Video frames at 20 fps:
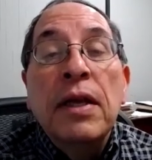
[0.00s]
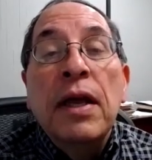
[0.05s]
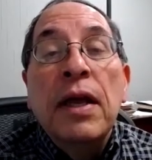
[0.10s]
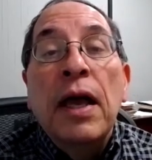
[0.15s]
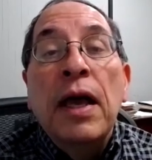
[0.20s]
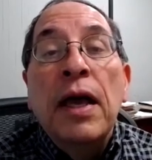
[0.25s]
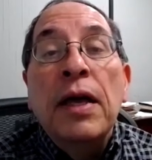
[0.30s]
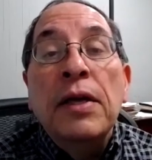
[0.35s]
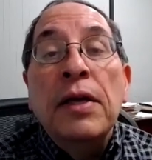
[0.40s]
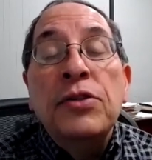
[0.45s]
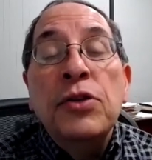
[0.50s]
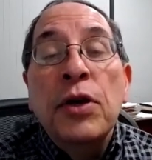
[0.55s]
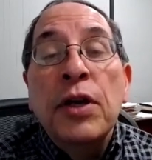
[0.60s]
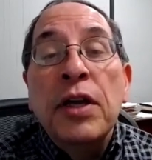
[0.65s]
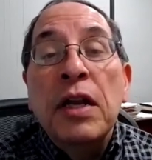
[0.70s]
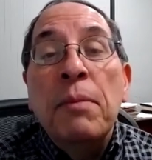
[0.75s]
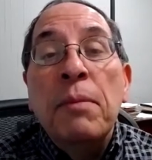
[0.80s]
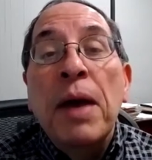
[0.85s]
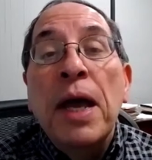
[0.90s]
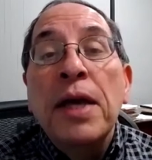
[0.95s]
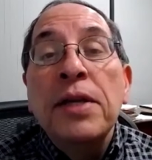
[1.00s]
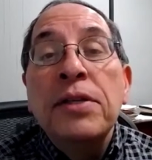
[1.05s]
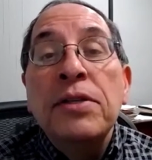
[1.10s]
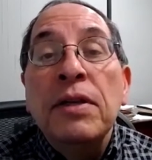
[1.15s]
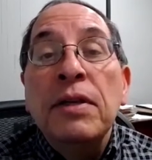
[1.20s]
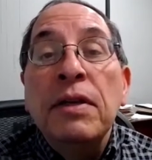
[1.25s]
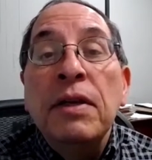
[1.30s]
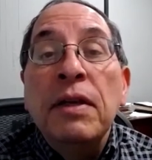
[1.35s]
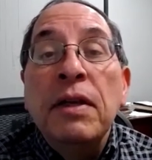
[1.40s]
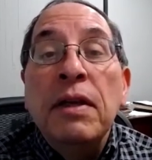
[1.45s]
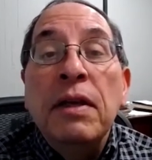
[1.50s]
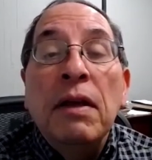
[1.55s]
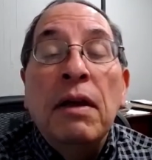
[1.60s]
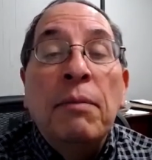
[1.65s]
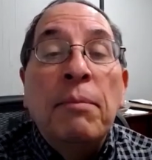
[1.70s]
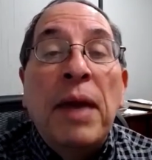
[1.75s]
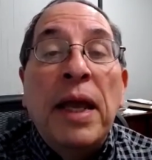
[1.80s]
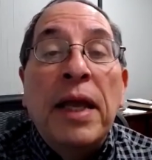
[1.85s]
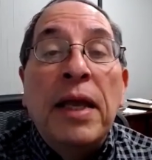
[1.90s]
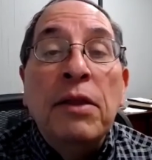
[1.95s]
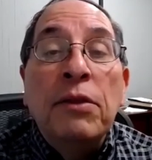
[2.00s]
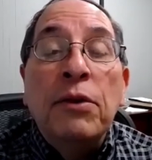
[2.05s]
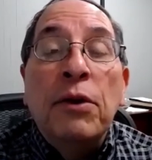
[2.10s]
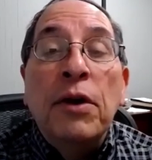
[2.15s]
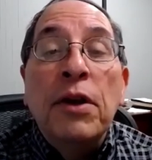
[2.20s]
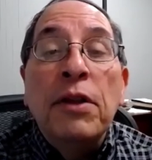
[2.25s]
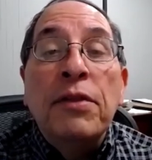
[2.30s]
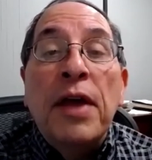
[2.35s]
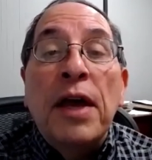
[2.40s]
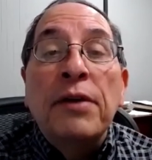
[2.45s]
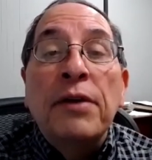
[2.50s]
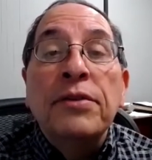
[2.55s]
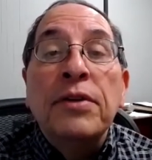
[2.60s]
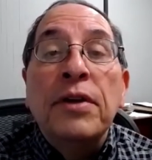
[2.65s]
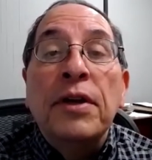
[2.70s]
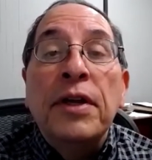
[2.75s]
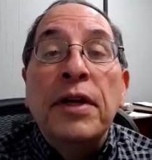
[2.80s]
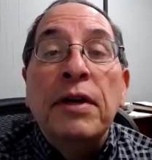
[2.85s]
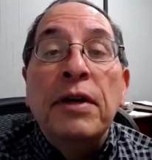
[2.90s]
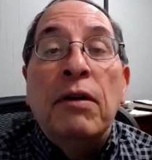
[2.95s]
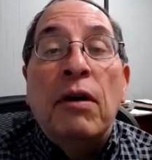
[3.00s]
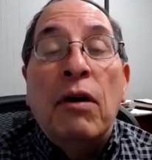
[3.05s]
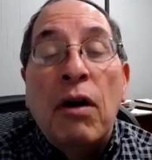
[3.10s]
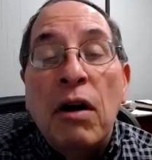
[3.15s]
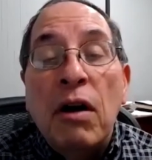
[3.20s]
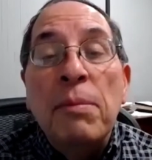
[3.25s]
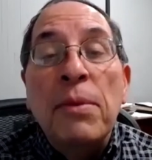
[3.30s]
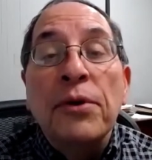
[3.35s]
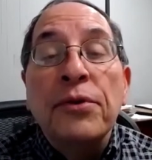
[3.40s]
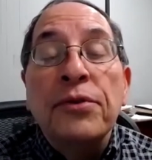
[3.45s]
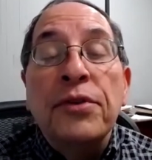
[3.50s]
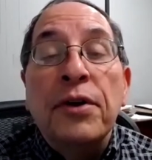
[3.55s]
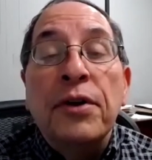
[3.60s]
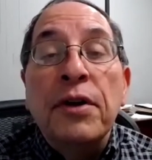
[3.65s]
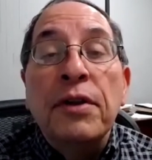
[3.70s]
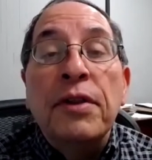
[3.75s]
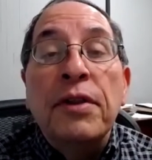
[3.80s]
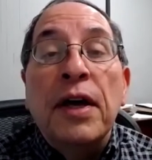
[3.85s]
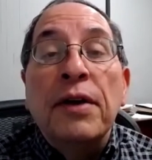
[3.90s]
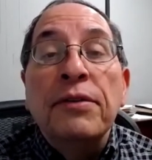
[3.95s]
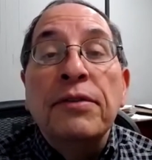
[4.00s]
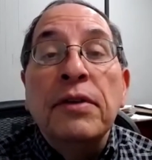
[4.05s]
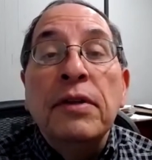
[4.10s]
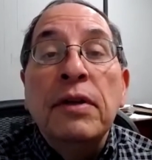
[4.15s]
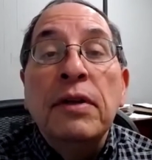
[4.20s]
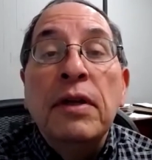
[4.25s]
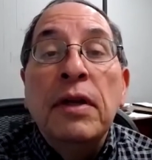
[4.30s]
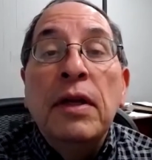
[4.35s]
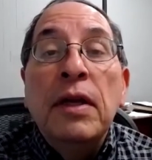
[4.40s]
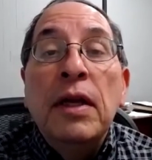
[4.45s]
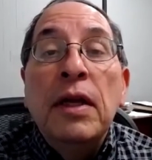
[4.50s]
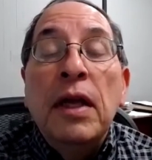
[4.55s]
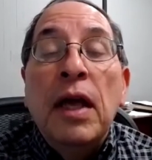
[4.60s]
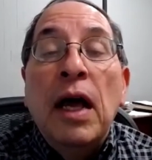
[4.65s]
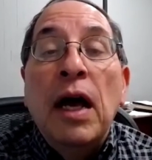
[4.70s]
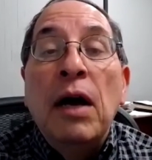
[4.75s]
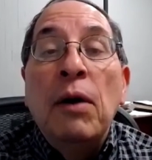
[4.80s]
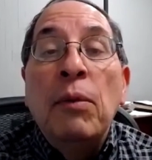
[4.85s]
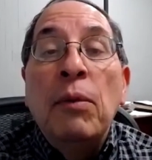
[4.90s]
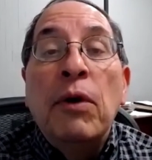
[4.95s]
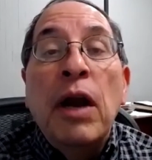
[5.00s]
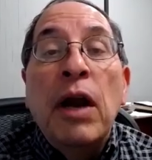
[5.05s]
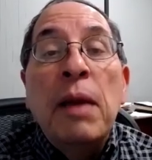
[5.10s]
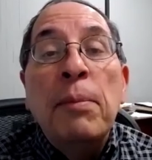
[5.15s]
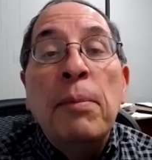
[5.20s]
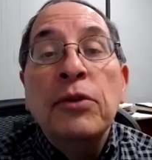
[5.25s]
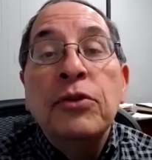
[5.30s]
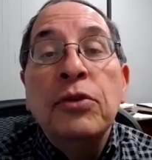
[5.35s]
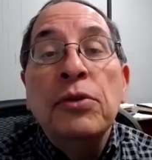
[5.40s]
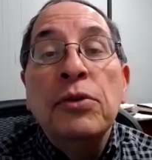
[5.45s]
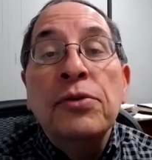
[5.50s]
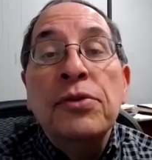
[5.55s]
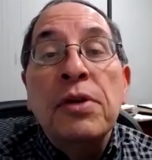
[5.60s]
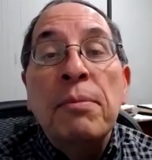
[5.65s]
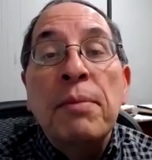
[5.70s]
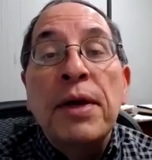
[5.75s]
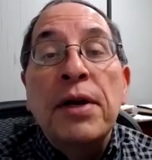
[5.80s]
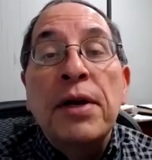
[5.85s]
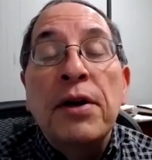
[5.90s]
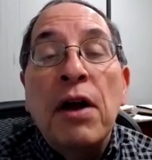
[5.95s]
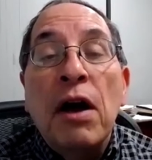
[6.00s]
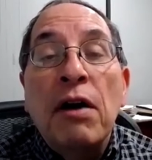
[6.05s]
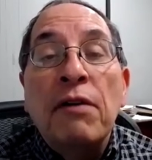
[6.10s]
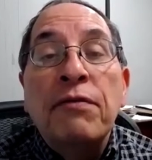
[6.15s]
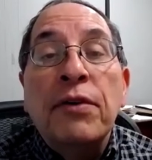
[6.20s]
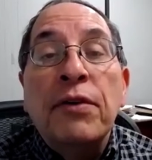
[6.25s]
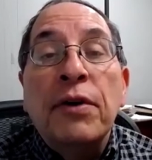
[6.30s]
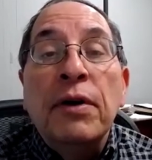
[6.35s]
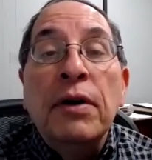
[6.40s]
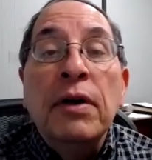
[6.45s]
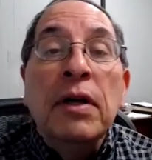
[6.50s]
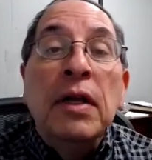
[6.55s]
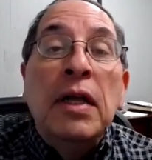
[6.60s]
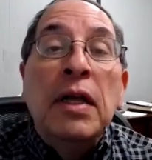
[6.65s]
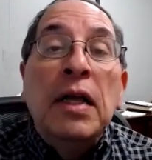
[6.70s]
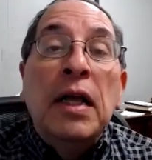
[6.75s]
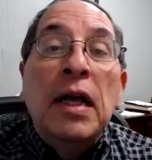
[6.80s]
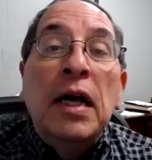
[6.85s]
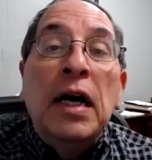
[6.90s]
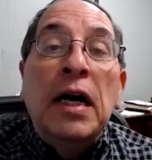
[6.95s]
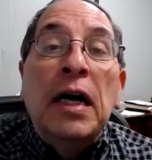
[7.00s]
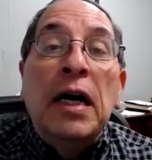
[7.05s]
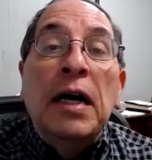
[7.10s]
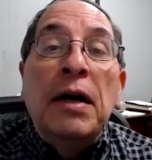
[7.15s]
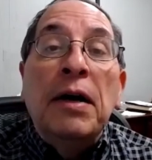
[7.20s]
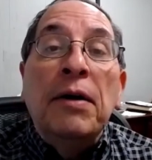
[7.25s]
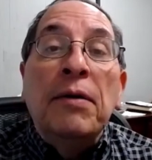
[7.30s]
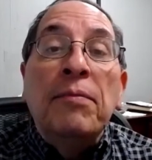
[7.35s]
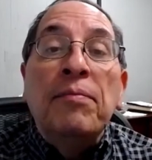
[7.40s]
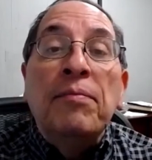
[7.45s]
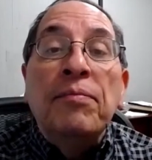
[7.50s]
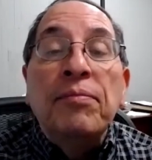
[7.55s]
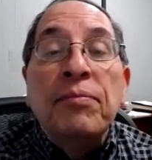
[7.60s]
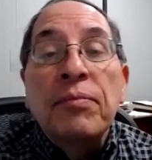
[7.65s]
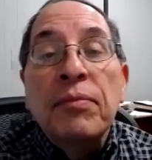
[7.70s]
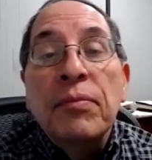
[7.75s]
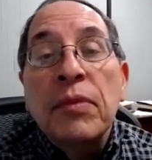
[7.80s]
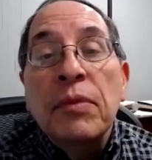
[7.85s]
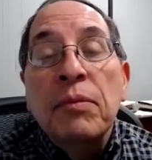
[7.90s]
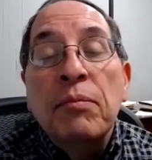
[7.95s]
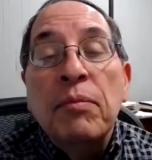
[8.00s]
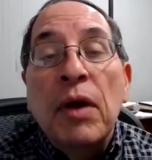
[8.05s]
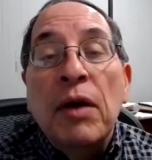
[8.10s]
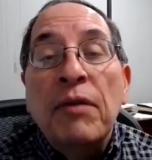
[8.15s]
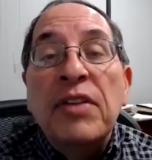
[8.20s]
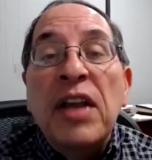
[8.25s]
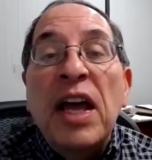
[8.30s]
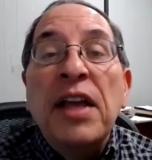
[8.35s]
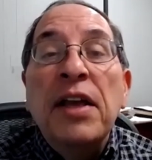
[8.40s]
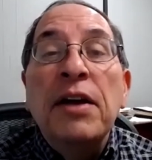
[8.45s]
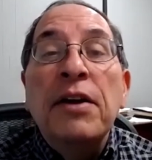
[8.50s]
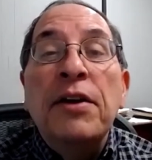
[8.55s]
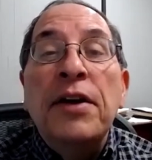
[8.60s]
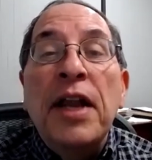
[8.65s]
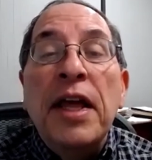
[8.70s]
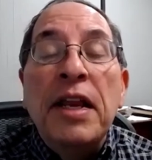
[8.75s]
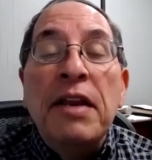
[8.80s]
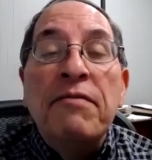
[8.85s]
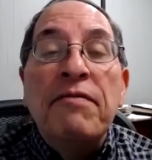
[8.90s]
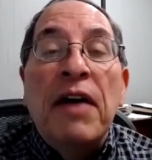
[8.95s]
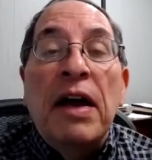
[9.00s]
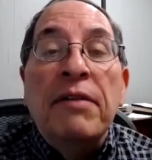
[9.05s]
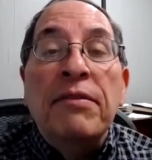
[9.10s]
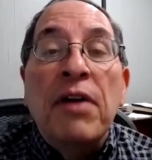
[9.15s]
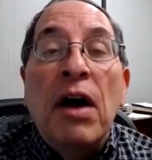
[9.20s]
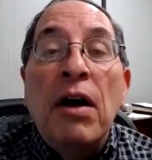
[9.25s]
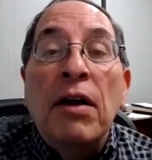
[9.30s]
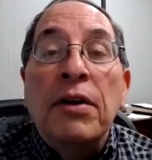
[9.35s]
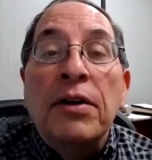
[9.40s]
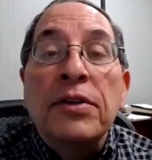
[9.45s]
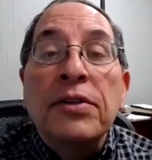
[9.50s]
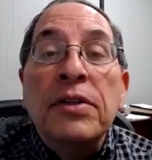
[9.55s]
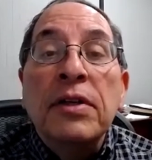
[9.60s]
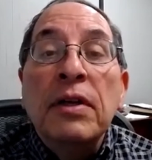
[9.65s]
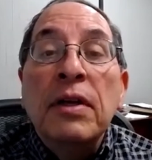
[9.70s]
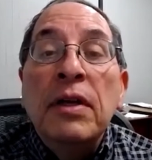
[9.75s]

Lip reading: And as you can imagine, making $30,000 a year or almost $30,000, we're able to submit an offer of $985.